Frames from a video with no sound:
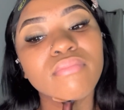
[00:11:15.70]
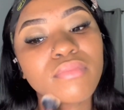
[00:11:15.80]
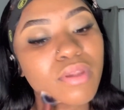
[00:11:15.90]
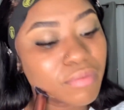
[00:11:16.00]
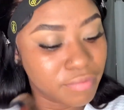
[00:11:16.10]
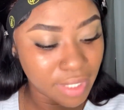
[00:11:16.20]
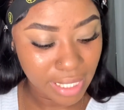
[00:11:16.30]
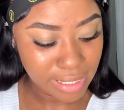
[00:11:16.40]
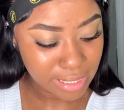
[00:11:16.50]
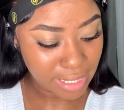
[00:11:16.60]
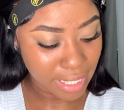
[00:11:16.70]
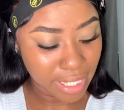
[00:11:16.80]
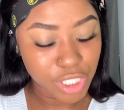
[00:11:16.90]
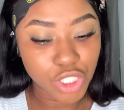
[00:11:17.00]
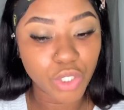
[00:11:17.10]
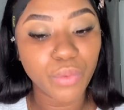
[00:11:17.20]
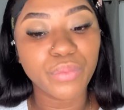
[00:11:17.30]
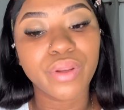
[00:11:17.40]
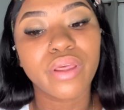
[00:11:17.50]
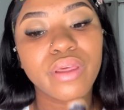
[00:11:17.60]
Don't forget to get your
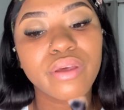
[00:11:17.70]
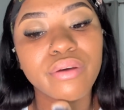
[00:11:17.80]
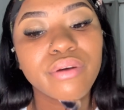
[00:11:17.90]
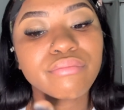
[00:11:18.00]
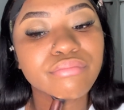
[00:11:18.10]
neck.